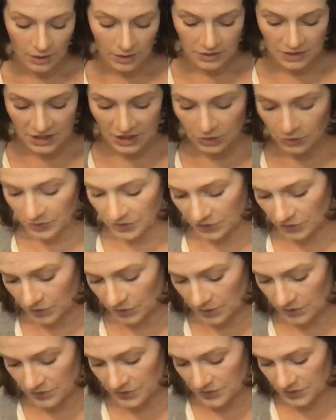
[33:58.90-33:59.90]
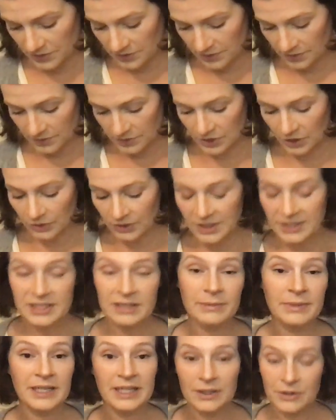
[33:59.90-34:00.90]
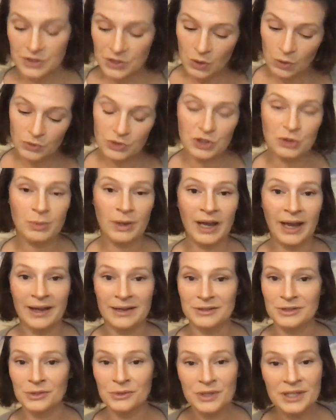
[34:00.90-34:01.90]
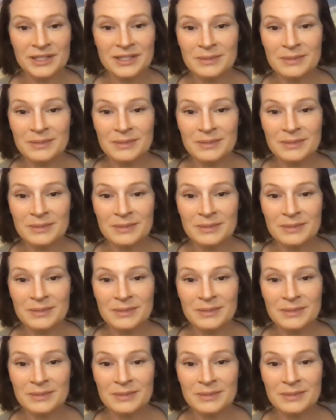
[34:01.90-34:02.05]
Deal with yours. Don't let somebody else hold you back. Don't let